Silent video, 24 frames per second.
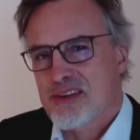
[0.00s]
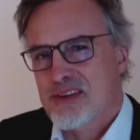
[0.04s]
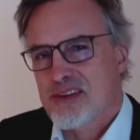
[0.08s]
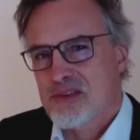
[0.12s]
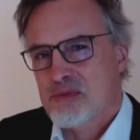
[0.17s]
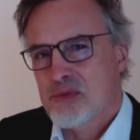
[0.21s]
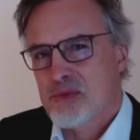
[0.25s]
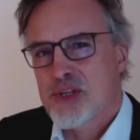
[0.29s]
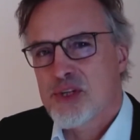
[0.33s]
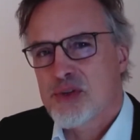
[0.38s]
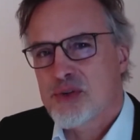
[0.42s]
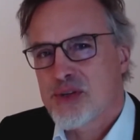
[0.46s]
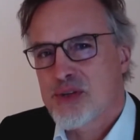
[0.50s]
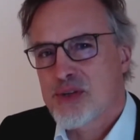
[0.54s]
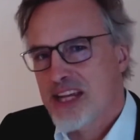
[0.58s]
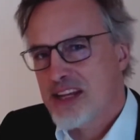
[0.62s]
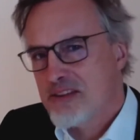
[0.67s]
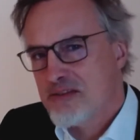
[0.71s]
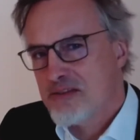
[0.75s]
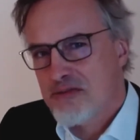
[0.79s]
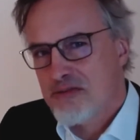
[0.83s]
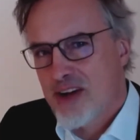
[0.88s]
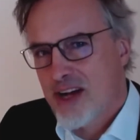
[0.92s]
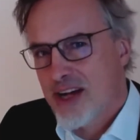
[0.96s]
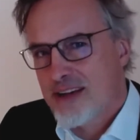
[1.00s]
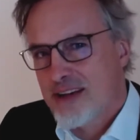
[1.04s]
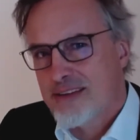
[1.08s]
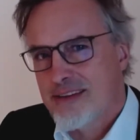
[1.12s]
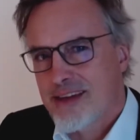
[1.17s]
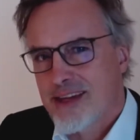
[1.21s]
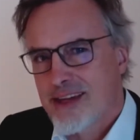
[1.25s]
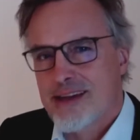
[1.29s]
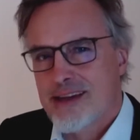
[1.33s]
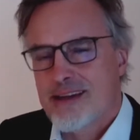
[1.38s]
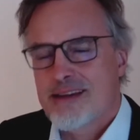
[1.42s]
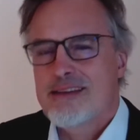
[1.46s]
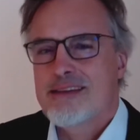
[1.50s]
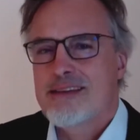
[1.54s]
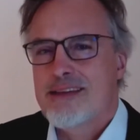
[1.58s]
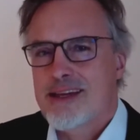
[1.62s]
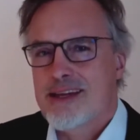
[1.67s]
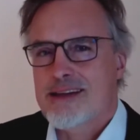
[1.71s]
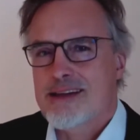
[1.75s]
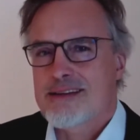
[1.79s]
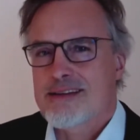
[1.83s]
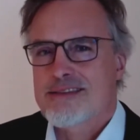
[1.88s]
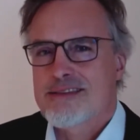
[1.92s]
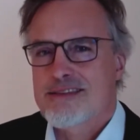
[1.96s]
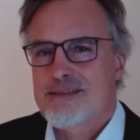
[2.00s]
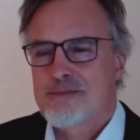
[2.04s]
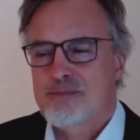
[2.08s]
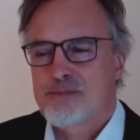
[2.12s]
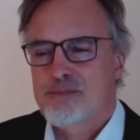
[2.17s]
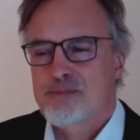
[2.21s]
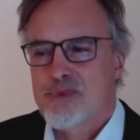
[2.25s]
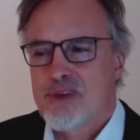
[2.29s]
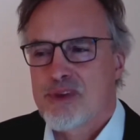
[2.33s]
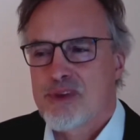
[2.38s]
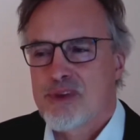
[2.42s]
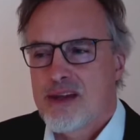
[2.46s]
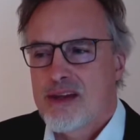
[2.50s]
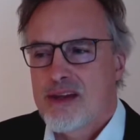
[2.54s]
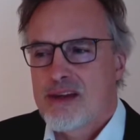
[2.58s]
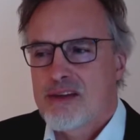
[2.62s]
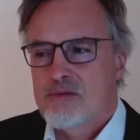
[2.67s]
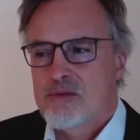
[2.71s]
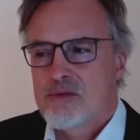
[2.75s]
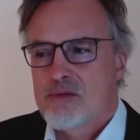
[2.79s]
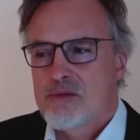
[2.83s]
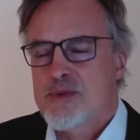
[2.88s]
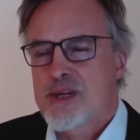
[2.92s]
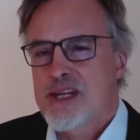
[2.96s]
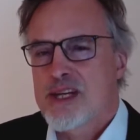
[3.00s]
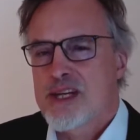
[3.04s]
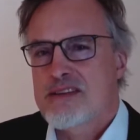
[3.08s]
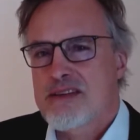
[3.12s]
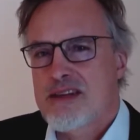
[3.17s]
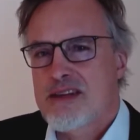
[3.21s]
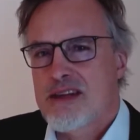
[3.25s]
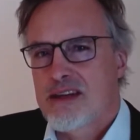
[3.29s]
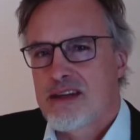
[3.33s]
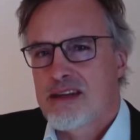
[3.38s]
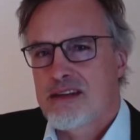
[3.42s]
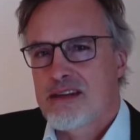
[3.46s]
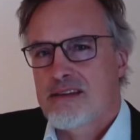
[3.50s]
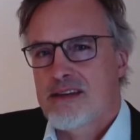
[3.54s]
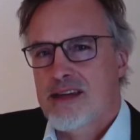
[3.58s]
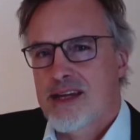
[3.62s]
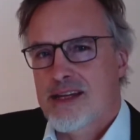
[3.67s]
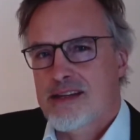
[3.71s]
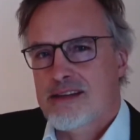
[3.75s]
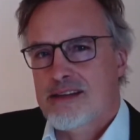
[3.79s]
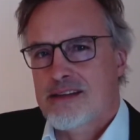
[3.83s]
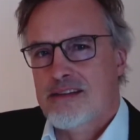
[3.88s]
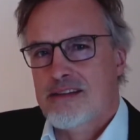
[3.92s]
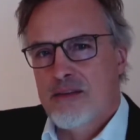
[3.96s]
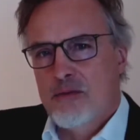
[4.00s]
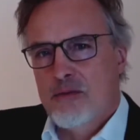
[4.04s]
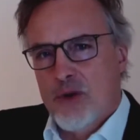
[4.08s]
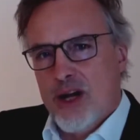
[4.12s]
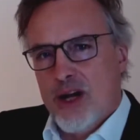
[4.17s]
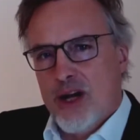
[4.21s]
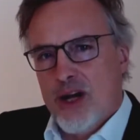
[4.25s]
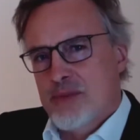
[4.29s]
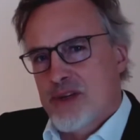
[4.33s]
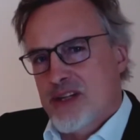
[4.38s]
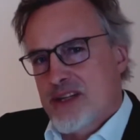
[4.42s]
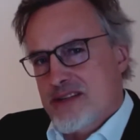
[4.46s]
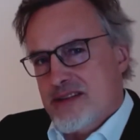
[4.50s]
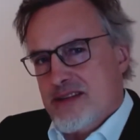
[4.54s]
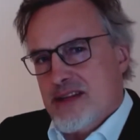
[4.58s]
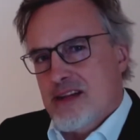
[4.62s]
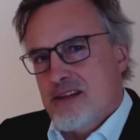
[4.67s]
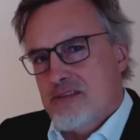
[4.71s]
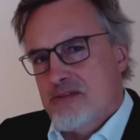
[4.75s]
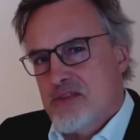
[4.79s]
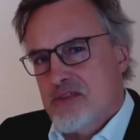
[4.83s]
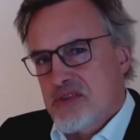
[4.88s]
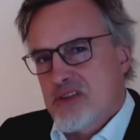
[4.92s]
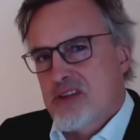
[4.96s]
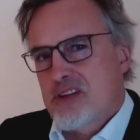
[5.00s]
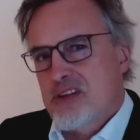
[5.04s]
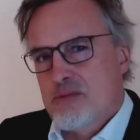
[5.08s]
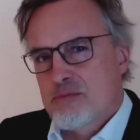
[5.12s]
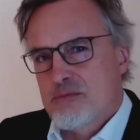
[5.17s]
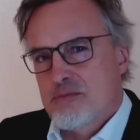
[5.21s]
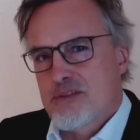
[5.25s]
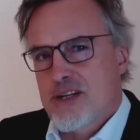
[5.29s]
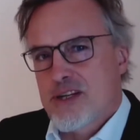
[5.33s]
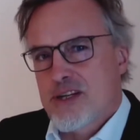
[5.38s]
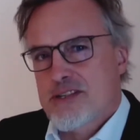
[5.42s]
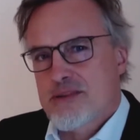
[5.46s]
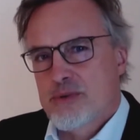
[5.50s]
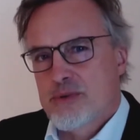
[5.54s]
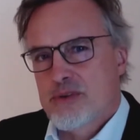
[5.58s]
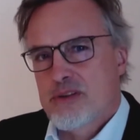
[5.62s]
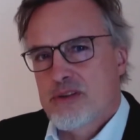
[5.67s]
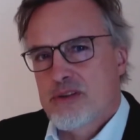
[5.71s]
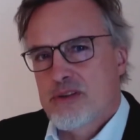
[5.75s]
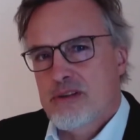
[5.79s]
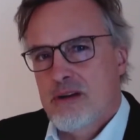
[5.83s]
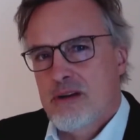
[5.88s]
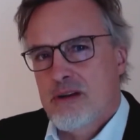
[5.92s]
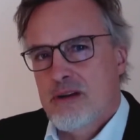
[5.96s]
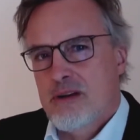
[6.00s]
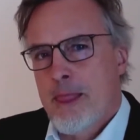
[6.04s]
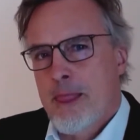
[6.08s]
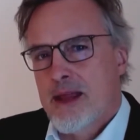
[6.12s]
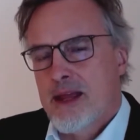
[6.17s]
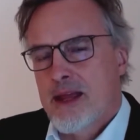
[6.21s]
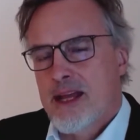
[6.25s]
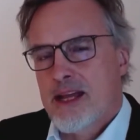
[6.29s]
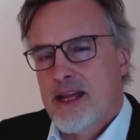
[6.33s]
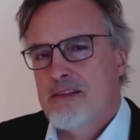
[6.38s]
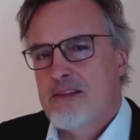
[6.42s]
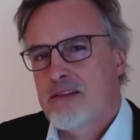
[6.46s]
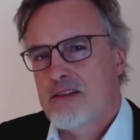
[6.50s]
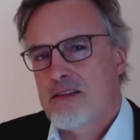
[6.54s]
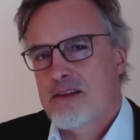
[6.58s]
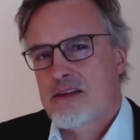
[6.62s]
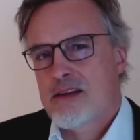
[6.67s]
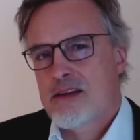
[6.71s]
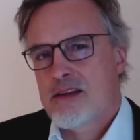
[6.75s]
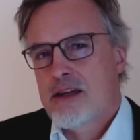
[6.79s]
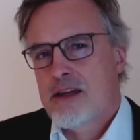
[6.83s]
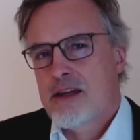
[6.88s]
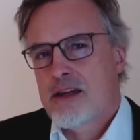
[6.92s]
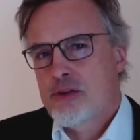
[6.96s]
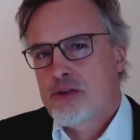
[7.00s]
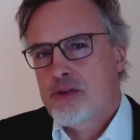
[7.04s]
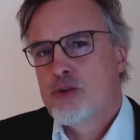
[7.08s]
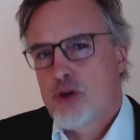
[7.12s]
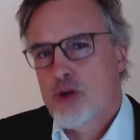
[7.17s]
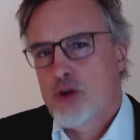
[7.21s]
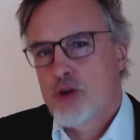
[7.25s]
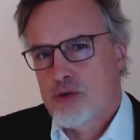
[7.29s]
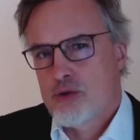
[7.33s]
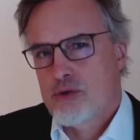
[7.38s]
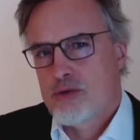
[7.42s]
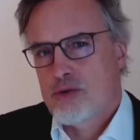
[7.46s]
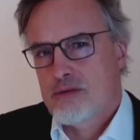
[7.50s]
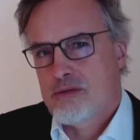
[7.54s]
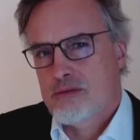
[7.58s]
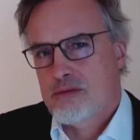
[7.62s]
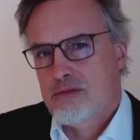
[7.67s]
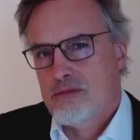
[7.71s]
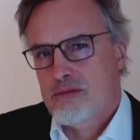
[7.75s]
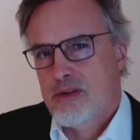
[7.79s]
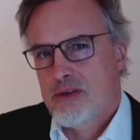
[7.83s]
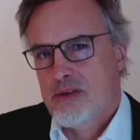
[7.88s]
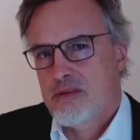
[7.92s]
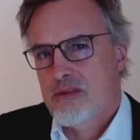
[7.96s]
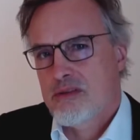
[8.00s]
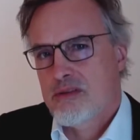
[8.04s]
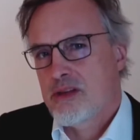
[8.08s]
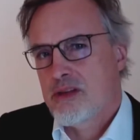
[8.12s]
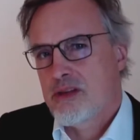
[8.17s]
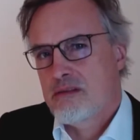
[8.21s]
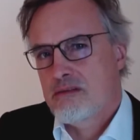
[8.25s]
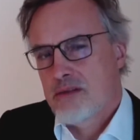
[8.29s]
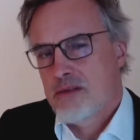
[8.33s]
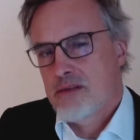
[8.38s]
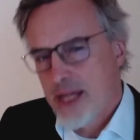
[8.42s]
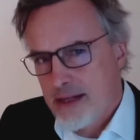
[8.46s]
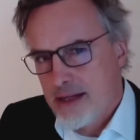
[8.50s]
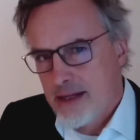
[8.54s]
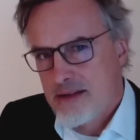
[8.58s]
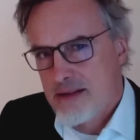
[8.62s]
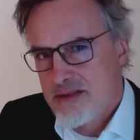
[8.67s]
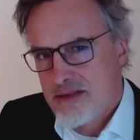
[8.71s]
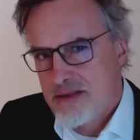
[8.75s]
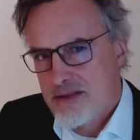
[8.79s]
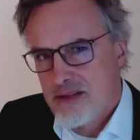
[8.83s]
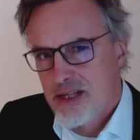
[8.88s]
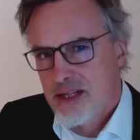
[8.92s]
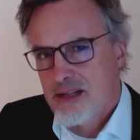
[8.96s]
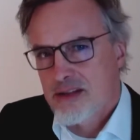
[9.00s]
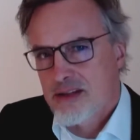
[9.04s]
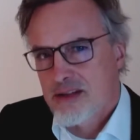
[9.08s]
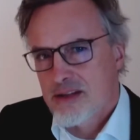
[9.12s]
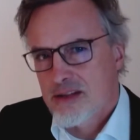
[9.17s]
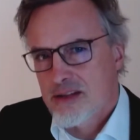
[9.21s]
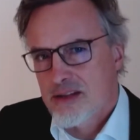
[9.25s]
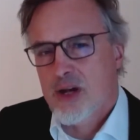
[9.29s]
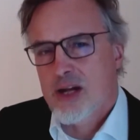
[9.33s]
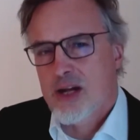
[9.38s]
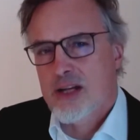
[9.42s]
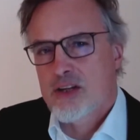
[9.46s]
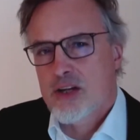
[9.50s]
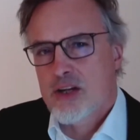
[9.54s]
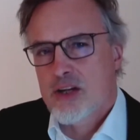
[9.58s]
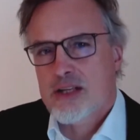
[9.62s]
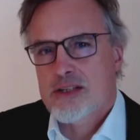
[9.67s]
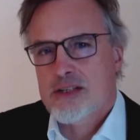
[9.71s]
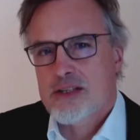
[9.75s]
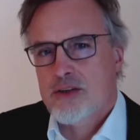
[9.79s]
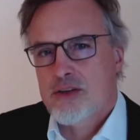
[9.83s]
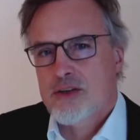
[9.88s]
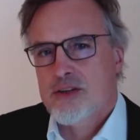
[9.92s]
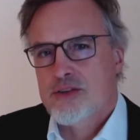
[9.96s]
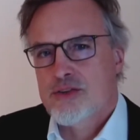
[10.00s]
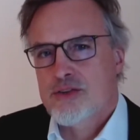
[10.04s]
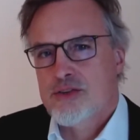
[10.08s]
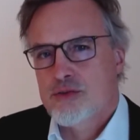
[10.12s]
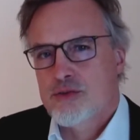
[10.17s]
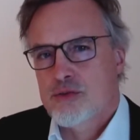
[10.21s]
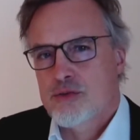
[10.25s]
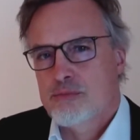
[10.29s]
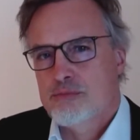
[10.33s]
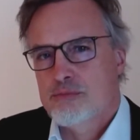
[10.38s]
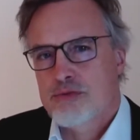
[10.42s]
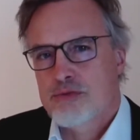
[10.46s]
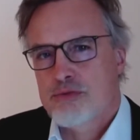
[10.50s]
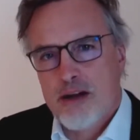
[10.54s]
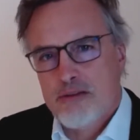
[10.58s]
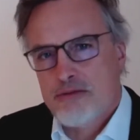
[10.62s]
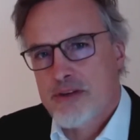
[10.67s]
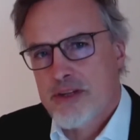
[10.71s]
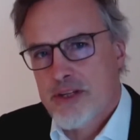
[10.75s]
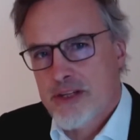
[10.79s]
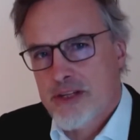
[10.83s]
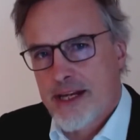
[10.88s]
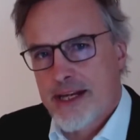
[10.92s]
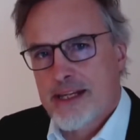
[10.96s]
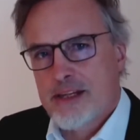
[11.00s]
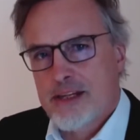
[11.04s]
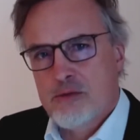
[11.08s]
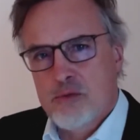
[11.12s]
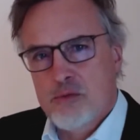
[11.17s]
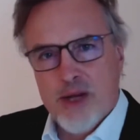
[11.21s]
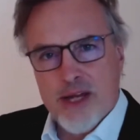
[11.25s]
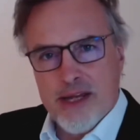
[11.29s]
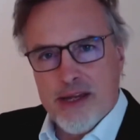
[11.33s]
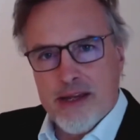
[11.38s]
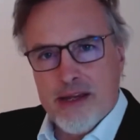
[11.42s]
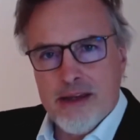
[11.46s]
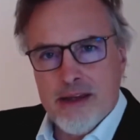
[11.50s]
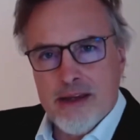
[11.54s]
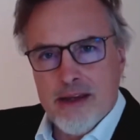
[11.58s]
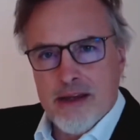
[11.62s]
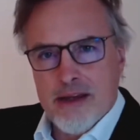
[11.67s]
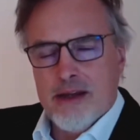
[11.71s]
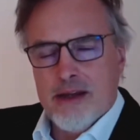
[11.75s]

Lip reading: what you can find there in the X, which means that the Y by itself is incompressible. And if you know the X, you are not going to profit in any way